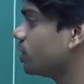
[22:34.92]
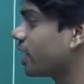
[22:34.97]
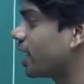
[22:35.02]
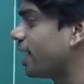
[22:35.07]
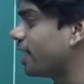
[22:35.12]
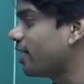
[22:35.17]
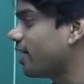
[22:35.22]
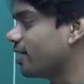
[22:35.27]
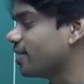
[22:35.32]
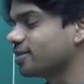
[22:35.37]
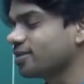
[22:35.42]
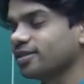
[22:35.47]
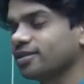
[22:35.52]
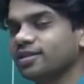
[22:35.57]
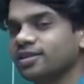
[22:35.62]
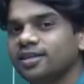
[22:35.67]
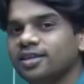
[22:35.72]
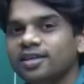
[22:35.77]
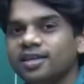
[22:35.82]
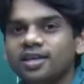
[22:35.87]
is the right answer.
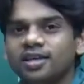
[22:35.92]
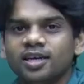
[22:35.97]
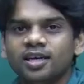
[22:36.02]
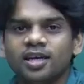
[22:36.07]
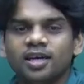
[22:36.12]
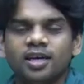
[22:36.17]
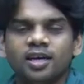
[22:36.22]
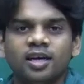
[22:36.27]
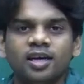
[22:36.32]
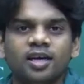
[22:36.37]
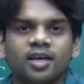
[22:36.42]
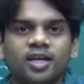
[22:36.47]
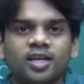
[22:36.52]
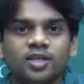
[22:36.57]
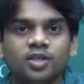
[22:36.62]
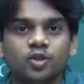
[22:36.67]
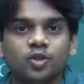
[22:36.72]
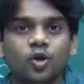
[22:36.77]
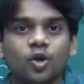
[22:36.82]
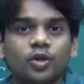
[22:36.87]

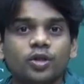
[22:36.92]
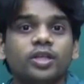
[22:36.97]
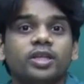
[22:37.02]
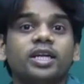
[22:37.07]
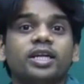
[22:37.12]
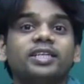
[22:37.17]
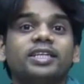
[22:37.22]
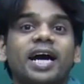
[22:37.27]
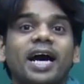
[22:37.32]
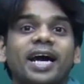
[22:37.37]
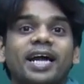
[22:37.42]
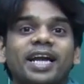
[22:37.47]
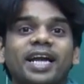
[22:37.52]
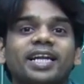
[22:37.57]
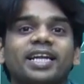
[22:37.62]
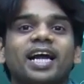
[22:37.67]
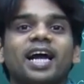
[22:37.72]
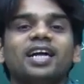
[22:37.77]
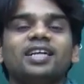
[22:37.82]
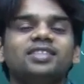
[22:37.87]
So the
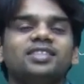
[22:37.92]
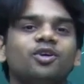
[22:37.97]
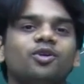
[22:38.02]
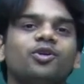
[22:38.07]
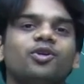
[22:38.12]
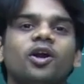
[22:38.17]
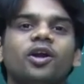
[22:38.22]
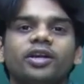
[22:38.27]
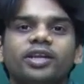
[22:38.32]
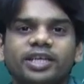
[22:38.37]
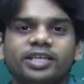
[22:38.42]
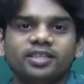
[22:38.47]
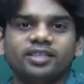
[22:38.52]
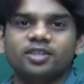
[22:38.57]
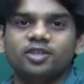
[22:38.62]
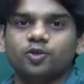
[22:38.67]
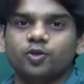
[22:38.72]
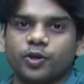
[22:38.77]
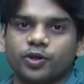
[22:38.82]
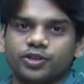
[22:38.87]
direct answer you cannot reach in
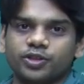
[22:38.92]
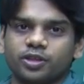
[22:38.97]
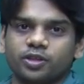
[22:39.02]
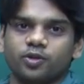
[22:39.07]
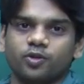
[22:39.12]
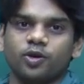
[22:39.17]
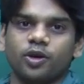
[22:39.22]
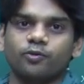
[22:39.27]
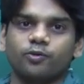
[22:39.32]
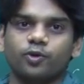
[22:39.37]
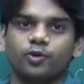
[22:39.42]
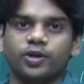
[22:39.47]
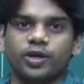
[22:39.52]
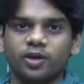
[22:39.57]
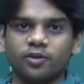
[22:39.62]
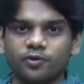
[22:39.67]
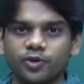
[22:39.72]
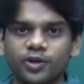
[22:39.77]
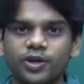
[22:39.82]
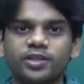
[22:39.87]
this question. You have to
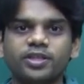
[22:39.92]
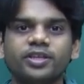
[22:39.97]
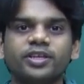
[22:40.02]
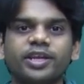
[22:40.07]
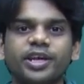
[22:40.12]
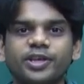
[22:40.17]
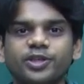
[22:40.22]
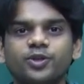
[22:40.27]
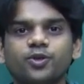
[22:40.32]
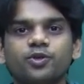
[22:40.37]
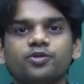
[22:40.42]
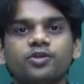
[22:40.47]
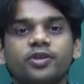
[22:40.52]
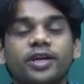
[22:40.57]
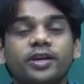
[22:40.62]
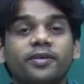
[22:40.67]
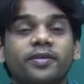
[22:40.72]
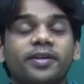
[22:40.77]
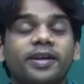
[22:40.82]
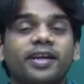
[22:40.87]
convert the ratio so
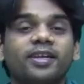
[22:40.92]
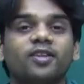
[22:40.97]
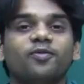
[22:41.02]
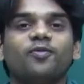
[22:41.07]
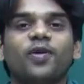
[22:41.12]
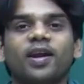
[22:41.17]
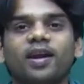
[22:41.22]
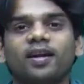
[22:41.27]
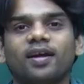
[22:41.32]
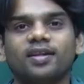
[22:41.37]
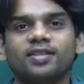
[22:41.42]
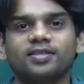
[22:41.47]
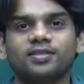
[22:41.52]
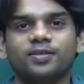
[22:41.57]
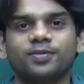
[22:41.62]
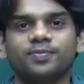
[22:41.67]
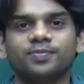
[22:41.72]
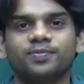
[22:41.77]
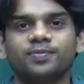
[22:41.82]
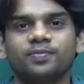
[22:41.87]
that you can get the final
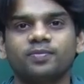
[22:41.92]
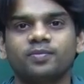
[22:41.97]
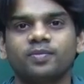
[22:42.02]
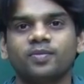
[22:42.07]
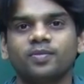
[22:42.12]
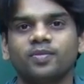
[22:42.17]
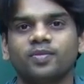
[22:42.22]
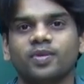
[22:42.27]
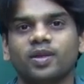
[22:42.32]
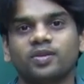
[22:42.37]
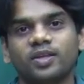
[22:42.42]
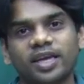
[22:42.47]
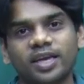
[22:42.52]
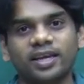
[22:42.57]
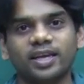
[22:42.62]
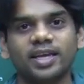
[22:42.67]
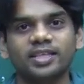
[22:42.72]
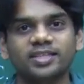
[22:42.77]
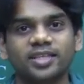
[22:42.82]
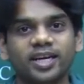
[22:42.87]
answer. The
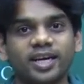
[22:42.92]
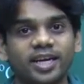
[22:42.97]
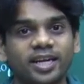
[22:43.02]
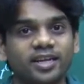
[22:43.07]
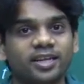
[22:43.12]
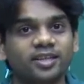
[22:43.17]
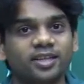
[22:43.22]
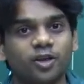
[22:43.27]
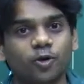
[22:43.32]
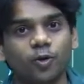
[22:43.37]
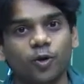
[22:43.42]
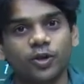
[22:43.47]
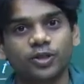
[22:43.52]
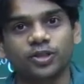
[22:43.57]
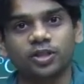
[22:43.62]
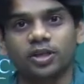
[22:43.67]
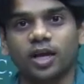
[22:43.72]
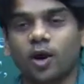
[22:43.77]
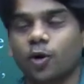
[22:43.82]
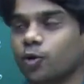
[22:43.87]
thing is hidden in the
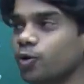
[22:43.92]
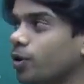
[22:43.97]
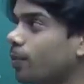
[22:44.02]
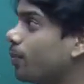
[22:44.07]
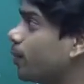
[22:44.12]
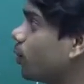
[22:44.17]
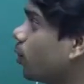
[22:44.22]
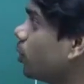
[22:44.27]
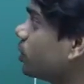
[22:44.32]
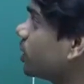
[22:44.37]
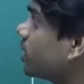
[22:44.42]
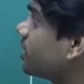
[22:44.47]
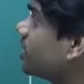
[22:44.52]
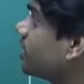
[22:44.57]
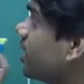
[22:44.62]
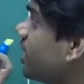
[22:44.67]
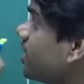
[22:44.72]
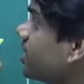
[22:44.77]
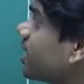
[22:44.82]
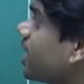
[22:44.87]
question how to approach. It
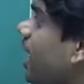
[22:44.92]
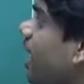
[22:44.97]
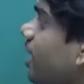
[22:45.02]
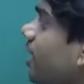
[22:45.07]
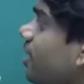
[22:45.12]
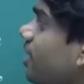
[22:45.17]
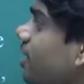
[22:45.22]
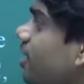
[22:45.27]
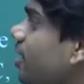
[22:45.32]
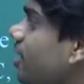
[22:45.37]
says that